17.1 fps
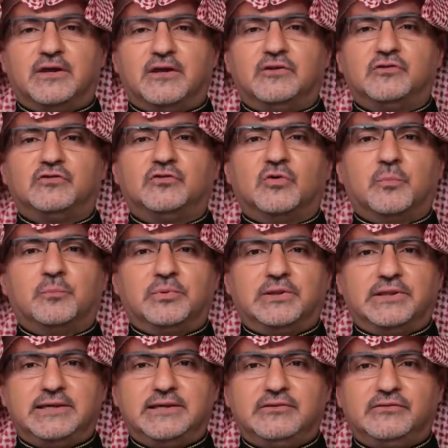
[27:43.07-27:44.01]
So
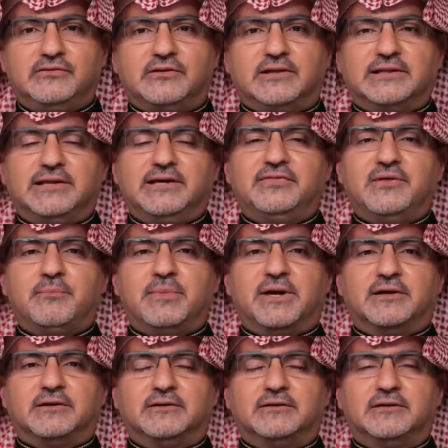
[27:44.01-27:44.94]
please click the
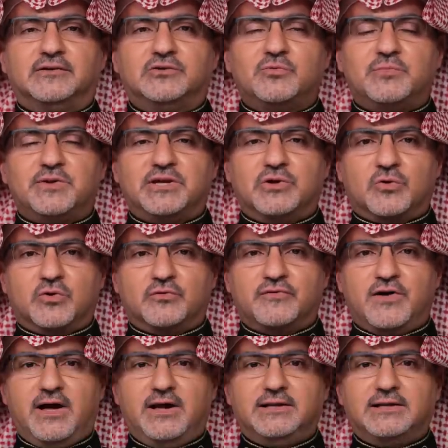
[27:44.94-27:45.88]
bell to be
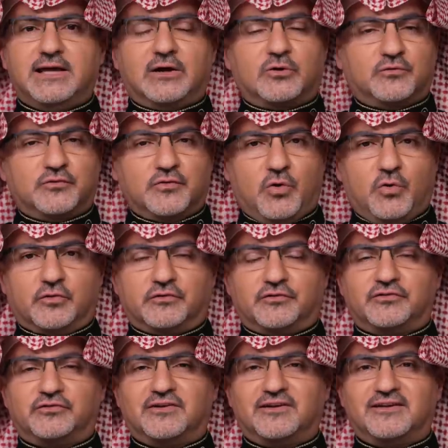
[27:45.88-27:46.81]
notified, and of
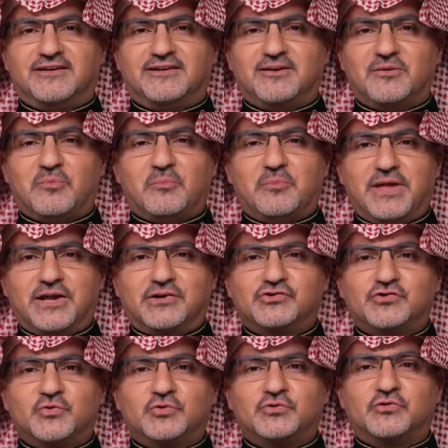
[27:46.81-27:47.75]
course, make
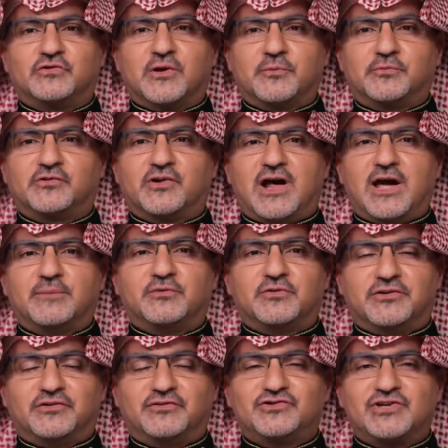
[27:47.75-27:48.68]
sure to subscribe to
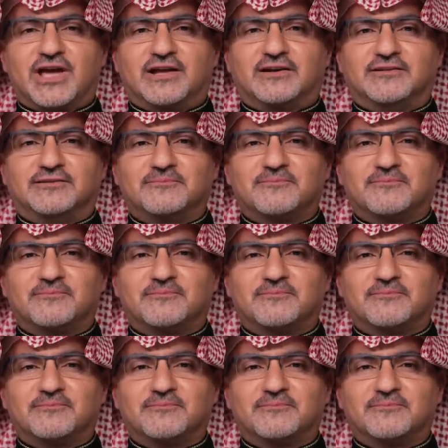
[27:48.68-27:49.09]
this channel.